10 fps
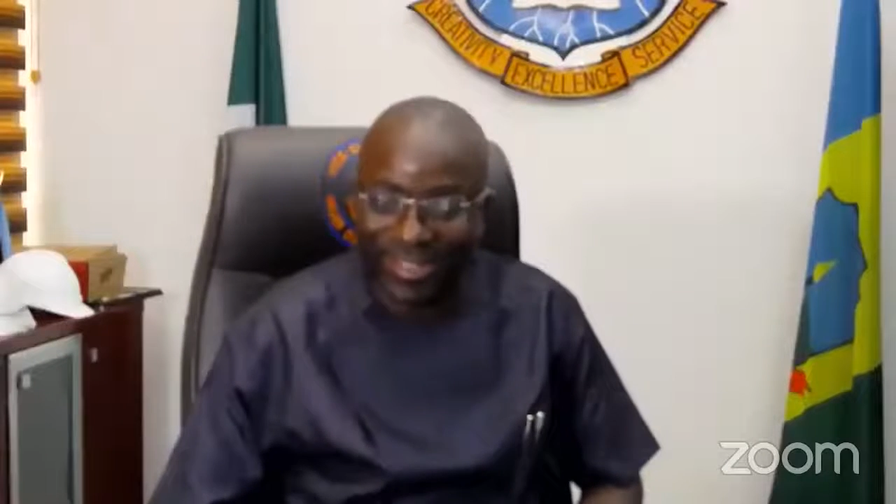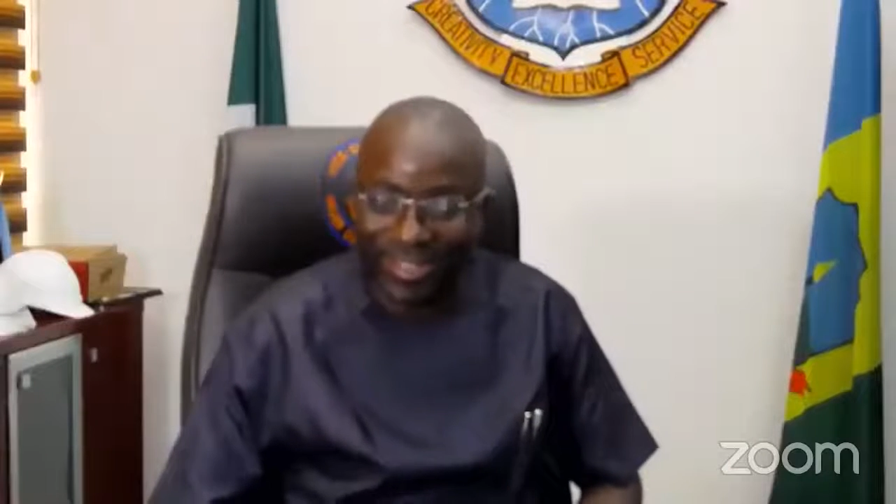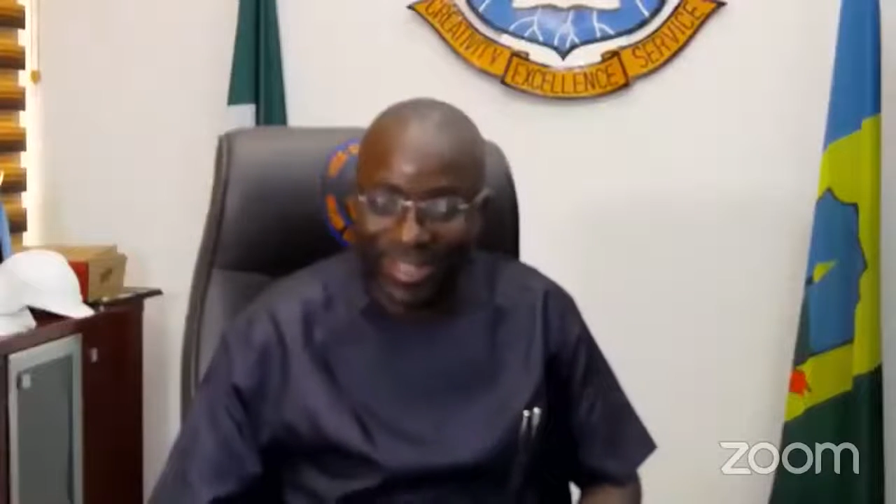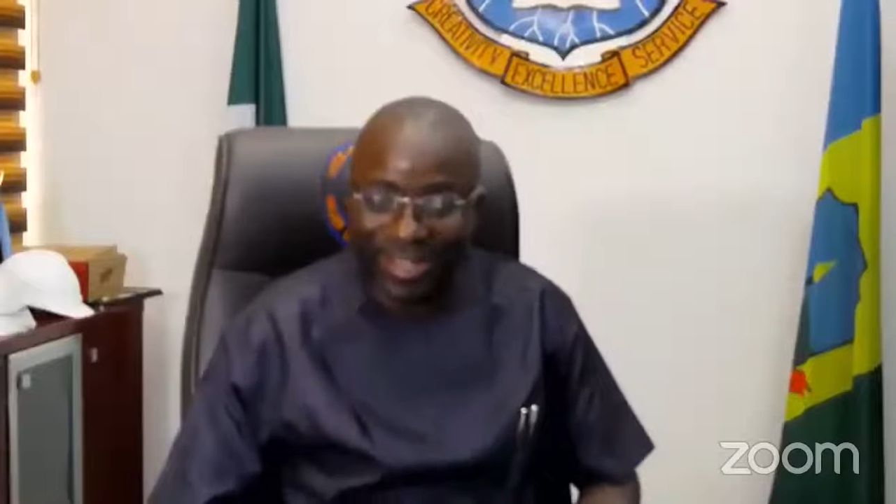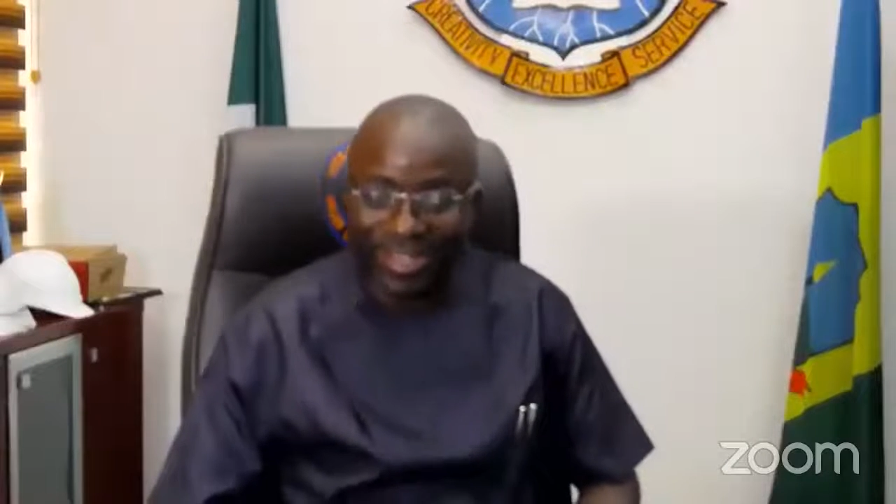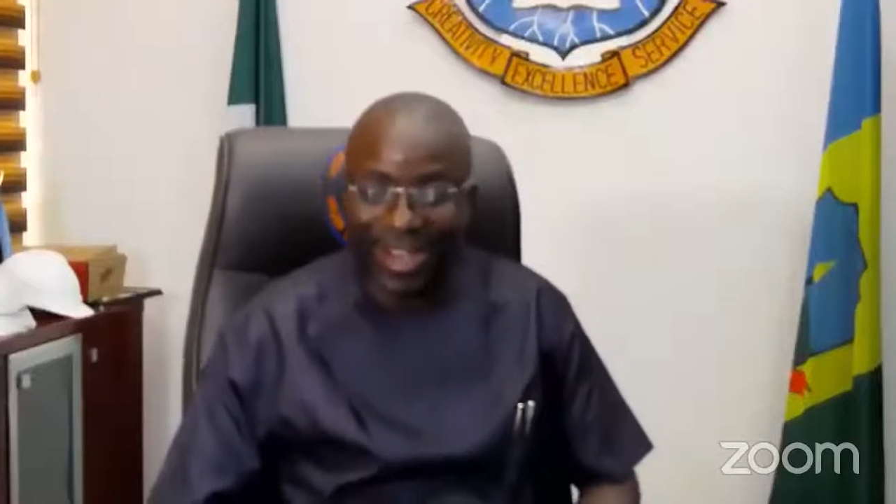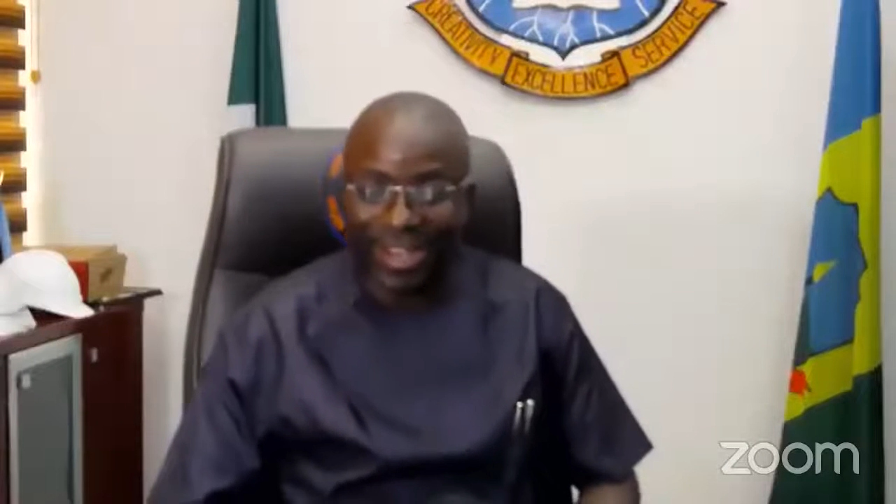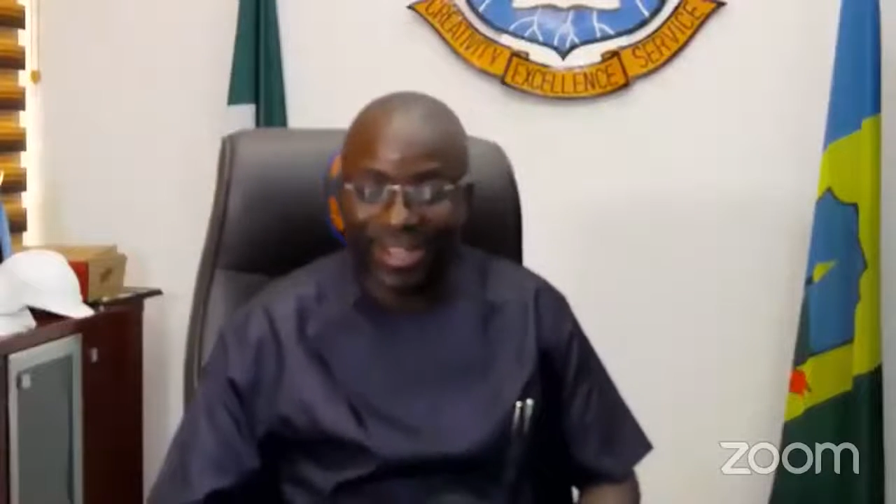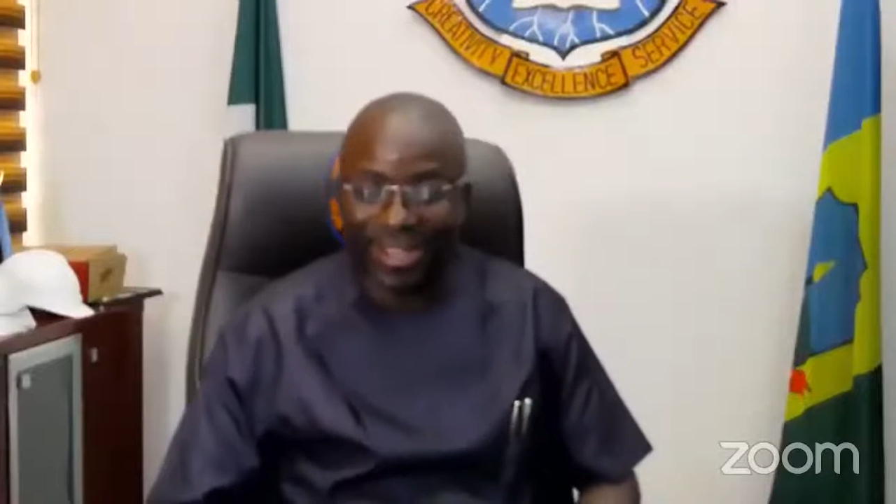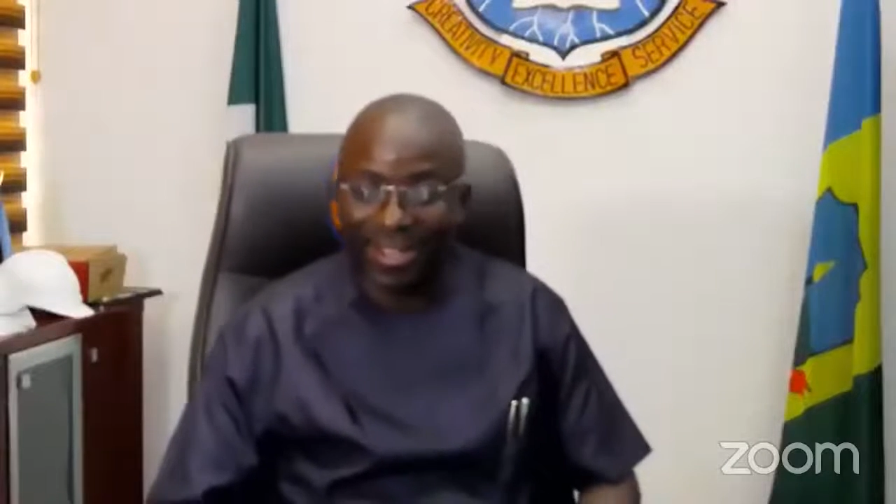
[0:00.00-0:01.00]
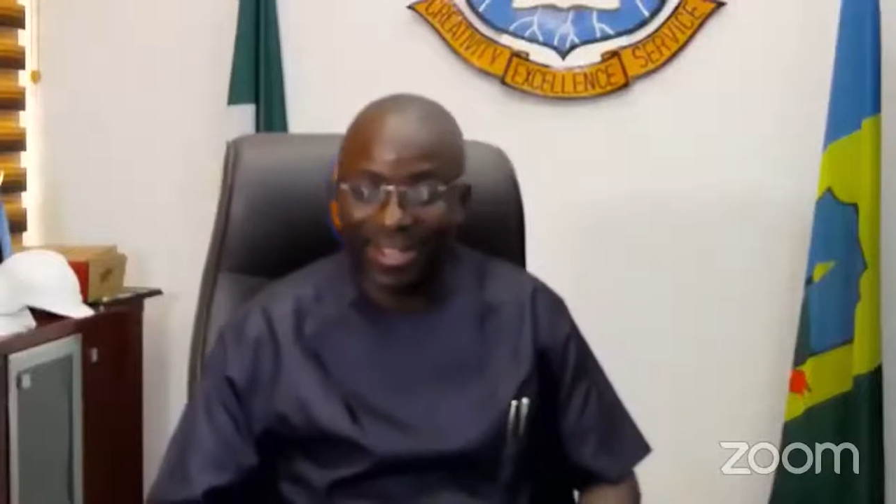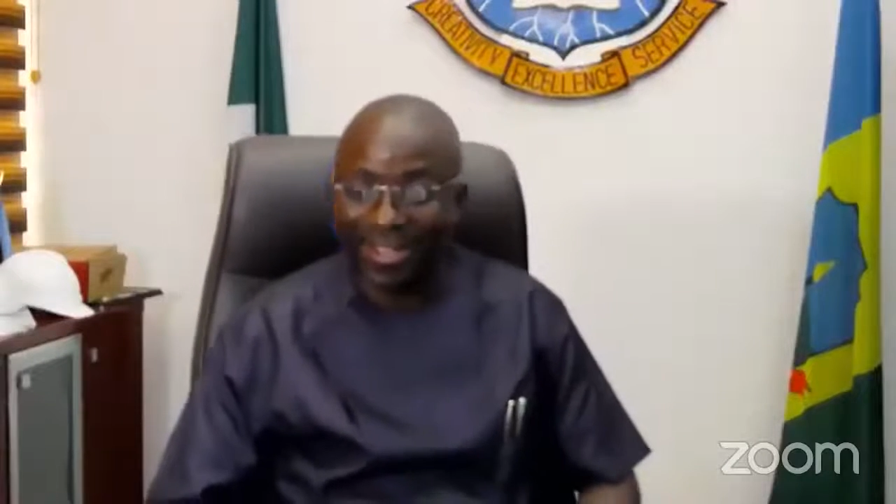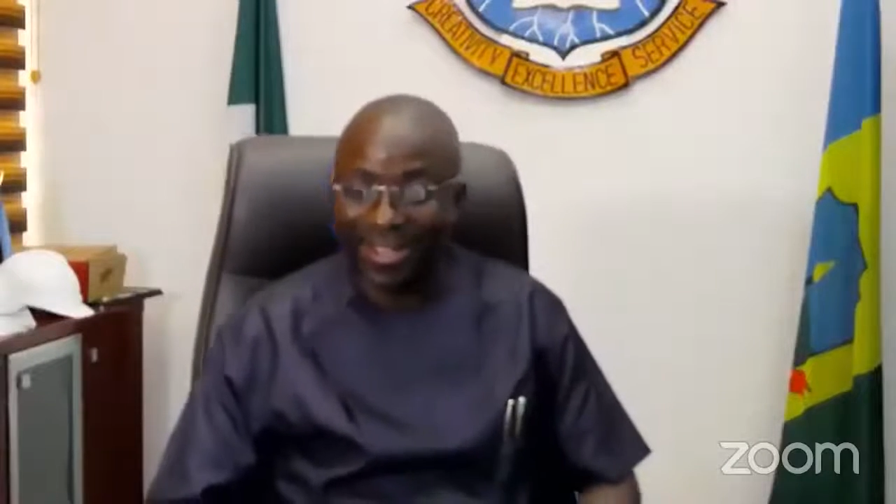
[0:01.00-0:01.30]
incidentally,